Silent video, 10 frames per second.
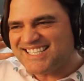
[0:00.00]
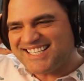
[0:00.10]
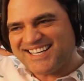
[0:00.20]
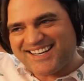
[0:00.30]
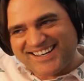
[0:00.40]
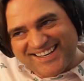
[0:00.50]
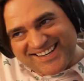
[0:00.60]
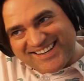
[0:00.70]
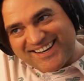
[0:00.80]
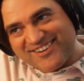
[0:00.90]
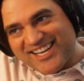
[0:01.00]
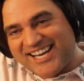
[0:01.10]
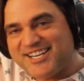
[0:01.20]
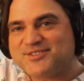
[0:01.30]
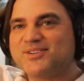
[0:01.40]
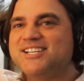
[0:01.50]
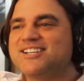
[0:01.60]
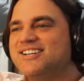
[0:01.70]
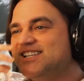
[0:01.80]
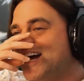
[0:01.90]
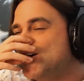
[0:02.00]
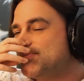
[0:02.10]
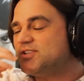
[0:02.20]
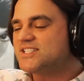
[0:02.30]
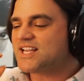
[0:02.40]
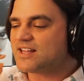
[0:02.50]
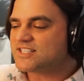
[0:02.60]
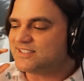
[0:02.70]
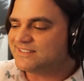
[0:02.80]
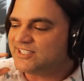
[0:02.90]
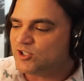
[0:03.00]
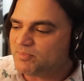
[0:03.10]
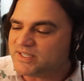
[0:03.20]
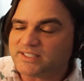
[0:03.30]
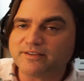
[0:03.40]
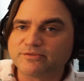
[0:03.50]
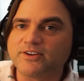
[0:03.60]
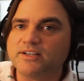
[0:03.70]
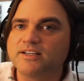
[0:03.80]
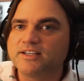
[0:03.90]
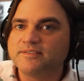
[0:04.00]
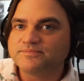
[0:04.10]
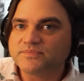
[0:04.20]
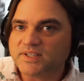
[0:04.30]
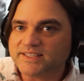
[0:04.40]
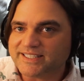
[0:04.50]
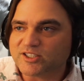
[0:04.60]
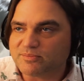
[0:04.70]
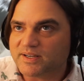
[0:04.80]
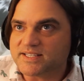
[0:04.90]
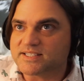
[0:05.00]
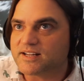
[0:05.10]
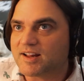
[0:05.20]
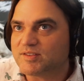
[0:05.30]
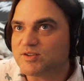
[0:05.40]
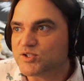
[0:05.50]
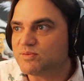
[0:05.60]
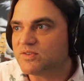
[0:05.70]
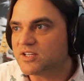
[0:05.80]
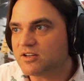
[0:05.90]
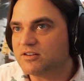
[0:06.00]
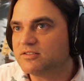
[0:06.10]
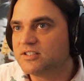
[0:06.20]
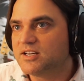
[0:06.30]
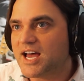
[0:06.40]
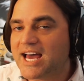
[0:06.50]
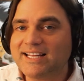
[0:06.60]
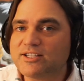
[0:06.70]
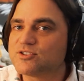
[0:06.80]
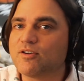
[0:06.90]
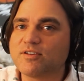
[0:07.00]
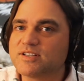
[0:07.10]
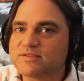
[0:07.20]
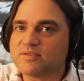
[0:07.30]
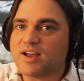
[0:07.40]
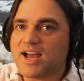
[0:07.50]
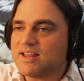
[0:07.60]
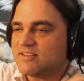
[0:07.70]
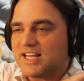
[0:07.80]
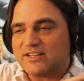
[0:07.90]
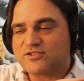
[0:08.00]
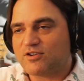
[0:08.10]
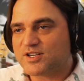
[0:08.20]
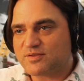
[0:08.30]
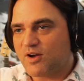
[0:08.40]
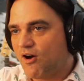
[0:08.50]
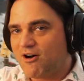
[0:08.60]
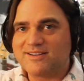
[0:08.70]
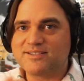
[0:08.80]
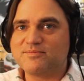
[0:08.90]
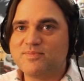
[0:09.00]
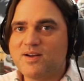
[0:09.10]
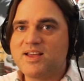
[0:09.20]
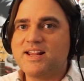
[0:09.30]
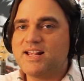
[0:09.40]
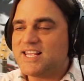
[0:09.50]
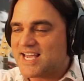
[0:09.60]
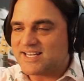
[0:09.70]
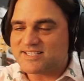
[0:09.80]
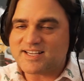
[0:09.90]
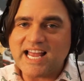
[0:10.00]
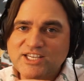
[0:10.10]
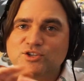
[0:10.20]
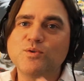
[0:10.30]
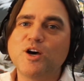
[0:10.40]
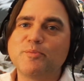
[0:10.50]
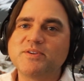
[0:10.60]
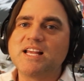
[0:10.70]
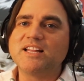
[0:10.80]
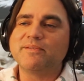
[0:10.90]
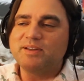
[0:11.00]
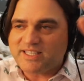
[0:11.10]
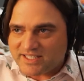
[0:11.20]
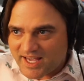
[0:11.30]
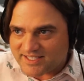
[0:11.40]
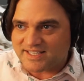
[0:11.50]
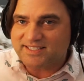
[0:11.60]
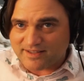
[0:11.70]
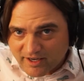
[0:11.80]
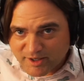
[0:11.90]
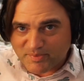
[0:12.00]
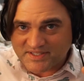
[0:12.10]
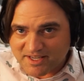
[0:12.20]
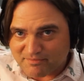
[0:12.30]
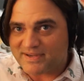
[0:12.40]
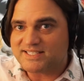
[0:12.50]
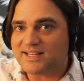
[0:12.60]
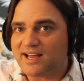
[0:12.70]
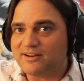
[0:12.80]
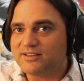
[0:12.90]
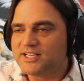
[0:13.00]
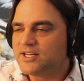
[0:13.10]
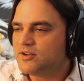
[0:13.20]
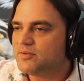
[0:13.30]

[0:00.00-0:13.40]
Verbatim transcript: Okay, it is really good. I hope it just sounds a little bit different in the earbuds and not the YouTube video. I think the song is I think the song is awesome. It, it, yes, I do 100% love it. Yes, this is 100% my style.